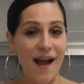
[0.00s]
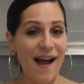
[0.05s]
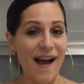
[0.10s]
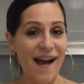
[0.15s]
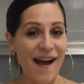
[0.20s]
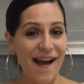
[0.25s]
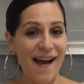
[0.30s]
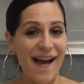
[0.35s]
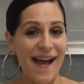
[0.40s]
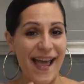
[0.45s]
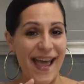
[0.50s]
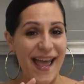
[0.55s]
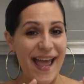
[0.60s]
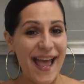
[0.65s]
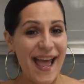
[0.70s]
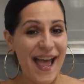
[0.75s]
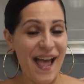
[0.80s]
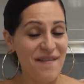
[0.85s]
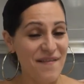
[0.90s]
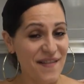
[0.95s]
I
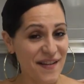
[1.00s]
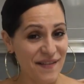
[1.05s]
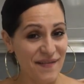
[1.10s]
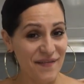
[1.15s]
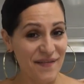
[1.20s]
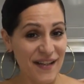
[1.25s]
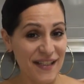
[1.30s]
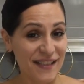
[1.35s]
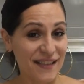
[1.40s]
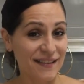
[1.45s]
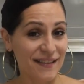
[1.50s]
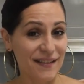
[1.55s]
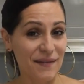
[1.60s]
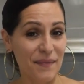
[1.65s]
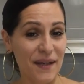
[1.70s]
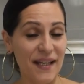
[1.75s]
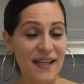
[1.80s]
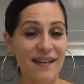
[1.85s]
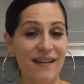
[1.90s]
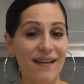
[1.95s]
have a confession to
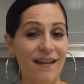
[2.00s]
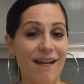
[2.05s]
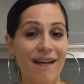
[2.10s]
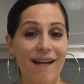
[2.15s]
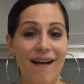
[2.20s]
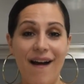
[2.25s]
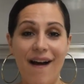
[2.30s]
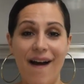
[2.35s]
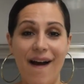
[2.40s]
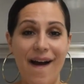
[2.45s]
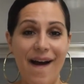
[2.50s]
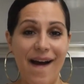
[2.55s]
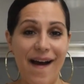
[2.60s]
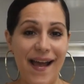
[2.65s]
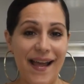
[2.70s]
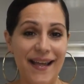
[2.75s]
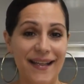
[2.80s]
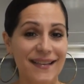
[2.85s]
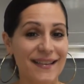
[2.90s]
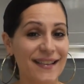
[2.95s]
make.
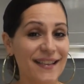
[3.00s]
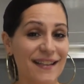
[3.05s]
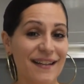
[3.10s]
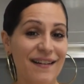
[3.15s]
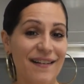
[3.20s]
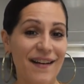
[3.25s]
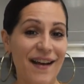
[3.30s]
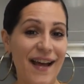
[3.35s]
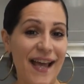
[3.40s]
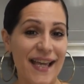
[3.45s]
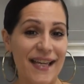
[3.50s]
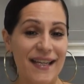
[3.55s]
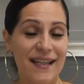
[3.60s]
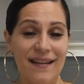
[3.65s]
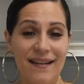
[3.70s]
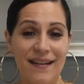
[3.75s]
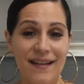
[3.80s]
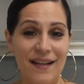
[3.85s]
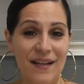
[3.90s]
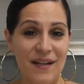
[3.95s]
I didn't like,
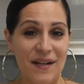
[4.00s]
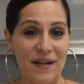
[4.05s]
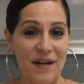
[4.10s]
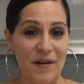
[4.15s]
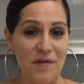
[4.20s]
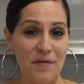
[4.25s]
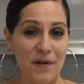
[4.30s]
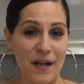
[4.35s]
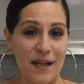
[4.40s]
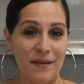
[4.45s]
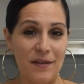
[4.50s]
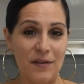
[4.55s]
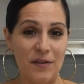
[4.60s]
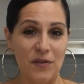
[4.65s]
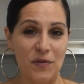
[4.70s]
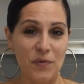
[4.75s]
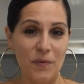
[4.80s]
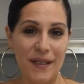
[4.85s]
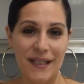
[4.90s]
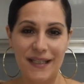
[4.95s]
like the
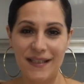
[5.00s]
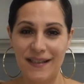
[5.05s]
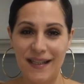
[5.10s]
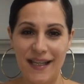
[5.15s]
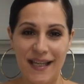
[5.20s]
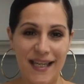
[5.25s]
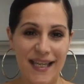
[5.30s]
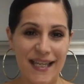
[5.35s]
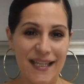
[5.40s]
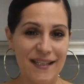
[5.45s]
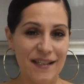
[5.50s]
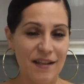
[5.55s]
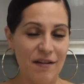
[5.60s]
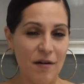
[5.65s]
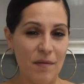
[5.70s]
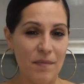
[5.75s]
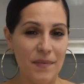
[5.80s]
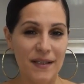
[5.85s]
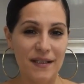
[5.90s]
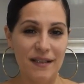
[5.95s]
sweet, sticky,
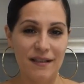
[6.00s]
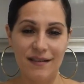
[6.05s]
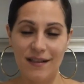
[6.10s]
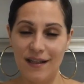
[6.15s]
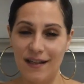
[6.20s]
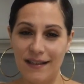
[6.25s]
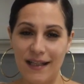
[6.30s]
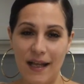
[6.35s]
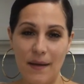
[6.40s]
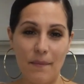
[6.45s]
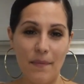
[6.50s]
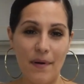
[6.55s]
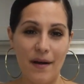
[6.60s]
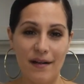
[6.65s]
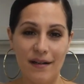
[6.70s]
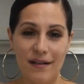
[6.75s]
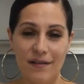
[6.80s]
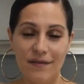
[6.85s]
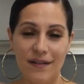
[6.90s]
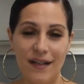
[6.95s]
syrupy desserts like
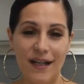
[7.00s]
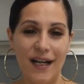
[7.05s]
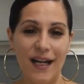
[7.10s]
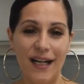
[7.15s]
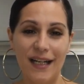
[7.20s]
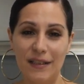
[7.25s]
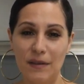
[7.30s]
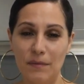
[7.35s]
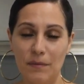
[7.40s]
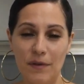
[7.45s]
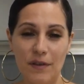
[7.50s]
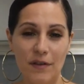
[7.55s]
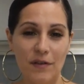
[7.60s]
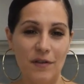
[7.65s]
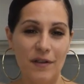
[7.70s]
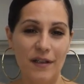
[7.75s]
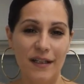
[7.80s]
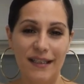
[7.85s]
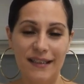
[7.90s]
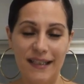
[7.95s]
baklava,
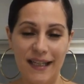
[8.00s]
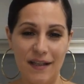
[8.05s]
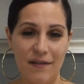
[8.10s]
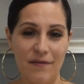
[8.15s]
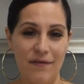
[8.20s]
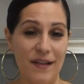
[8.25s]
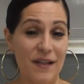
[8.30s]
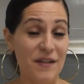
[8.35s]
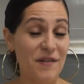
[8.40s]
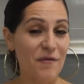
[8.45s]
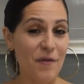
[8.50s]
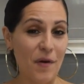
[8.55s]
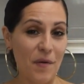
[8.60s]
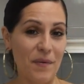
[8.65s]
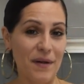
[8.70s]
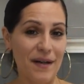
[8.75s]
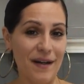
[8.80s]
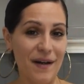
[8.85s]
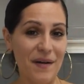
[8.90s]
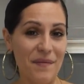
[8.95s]
galadabodiko, gadaifi
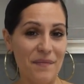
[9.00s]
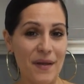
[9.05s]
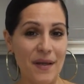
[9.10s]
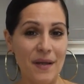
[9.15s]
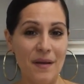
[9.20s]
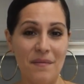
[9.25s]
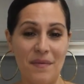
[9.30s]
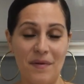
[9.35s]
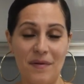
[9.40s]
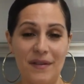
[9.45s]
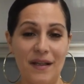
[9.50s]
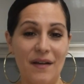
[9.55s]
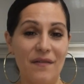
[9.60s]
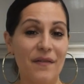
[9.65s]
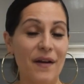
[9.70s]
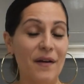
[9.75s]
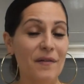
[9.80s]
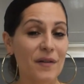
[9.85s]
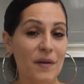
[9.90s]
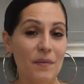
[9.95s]
growing up, because I
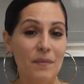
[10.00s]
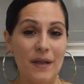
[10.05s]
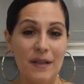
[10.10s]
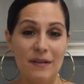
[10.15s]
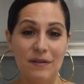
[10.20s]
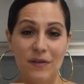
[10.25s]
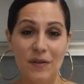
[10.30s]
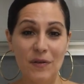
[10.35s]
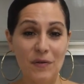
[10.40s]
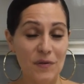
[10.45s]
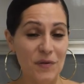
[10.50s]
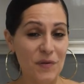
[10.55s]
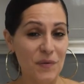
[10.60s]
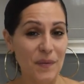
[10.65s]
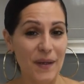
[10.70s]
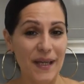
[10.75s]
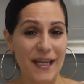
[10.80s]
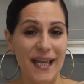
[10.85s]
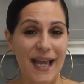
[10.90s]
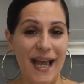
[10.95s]
found them like too
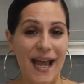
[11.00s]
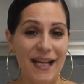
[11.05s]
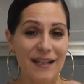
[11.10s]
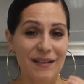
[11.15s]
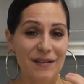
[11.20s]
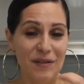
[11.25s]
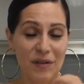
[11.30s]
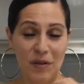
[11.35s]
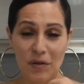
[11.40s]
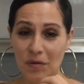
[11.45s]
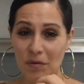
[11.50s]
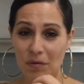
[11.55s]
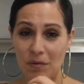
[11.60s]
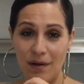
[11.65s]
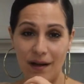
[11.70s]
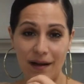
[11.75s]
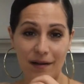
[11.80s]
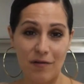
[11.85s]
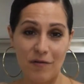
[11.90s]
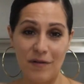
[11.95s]
sweet and too
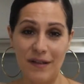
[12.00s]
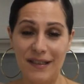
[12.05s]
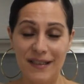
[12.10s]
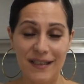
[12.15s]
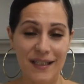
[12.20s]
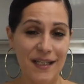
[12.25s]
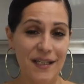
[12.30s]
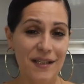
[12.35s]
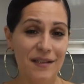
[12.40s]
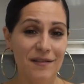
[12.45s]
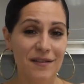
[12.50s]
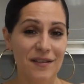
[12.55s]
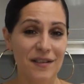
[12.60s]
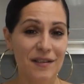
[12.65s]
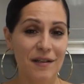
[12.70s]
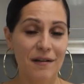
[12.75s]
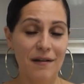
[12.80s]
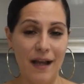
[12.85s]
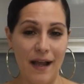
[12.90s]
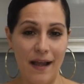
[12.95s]
like crunchy, because
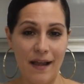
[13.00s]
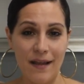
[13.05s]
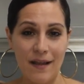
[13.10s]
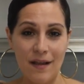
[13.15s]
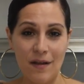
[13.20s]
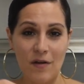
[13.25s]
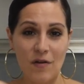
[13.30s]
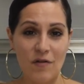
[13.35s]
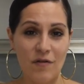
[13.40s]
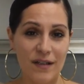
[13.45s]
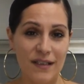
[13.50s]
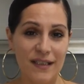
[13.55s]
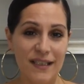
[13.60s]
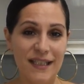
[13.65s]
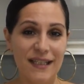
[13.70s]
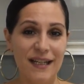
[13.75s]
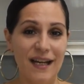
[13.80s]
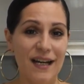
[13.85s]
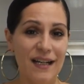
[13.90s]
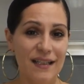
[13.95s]
like crunchy
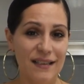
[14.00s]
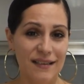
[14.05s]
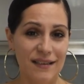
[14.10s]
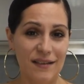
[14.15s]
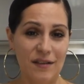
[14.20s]
nuts,